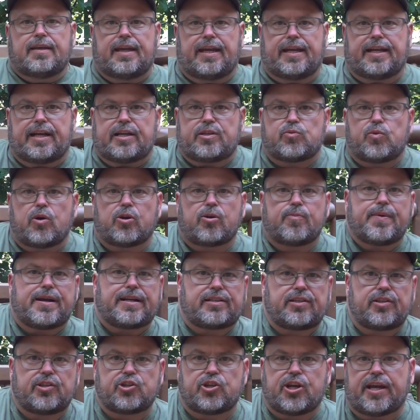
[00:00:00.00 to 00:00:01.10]
Hey guys, welcome back
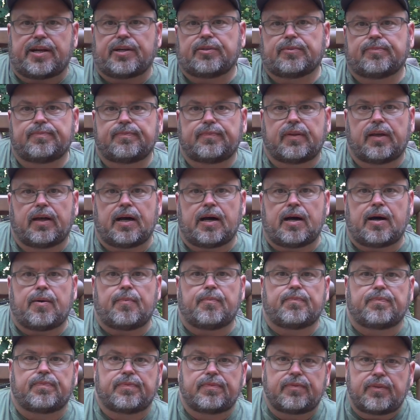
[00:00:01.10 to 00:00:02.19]
to the channel.
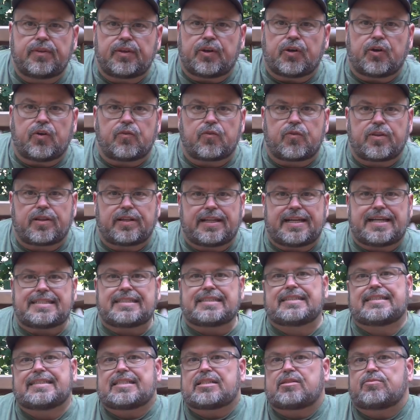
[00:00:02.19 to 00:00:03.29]
For the
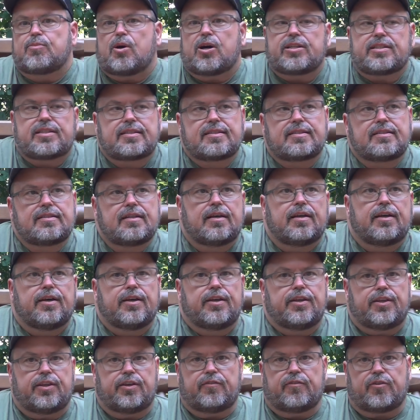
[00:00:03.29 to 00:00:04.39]
last 6 months,
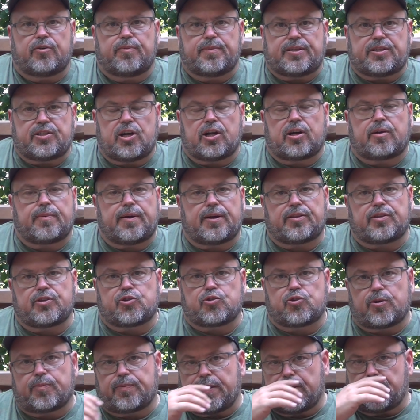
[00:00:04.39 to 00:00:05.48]
you've heard me talk about this
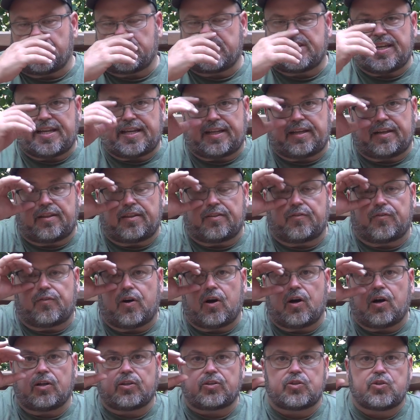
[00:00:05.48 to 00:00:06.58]
trip that we're taking in the
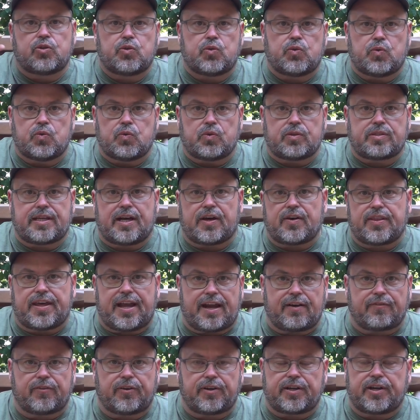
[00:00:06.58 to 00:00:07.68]
fall to South
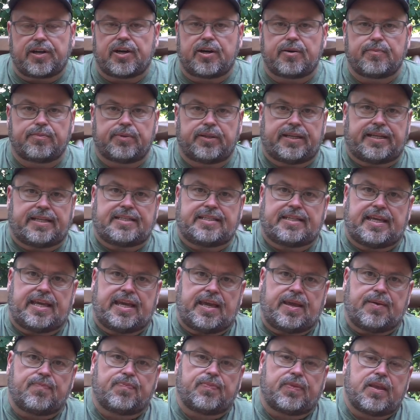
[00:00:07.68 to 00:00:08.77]
Africa to hunt plains
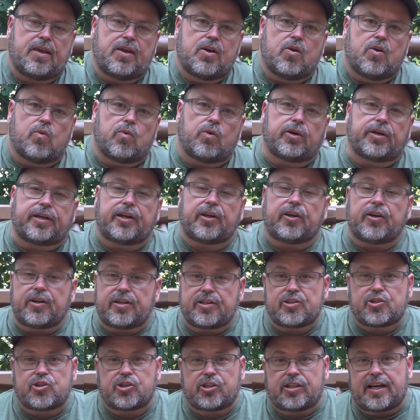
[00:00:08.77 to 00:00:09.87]
game. Well, here it
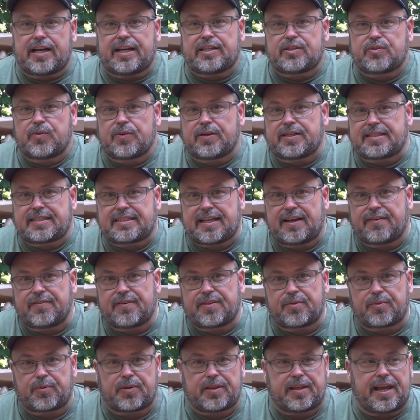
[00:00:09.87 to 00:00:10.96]
is, July
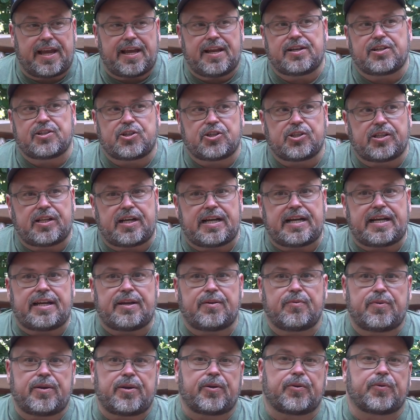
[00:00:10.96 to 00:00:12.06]
27th. We're the end of July.
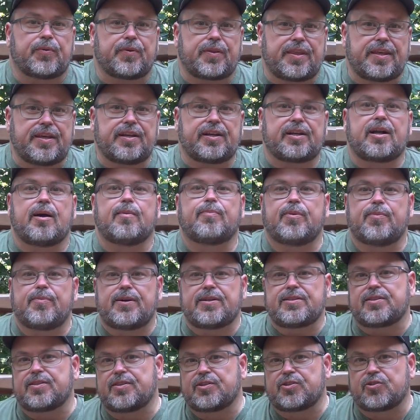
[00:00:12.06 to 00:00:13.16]
We're within a couple
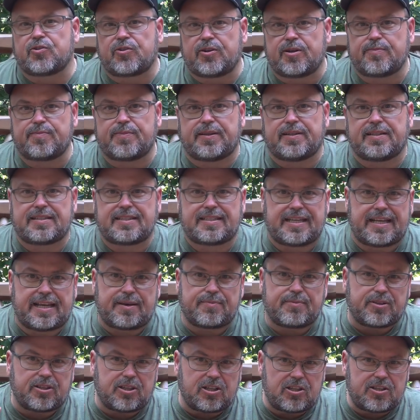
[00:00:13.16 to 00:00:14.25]
months of this trip, and to say
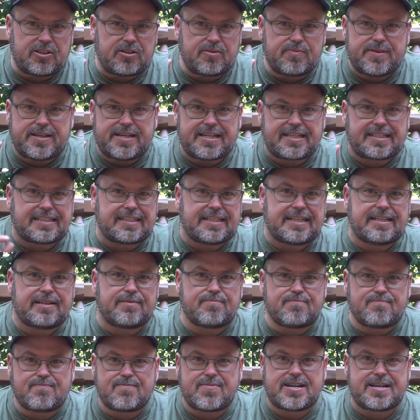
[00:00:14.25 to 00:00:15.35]
I'm a little bit excited
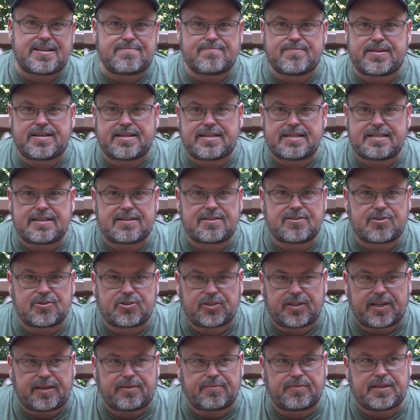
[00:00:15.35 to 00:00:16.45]
might be an
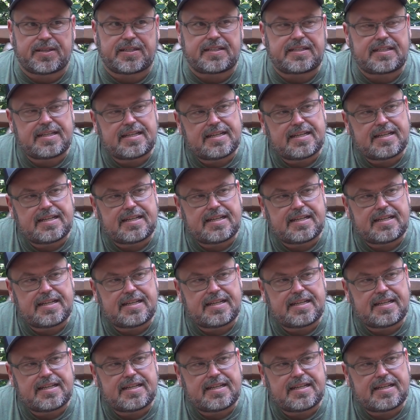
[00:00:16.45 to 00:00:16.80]
understatement.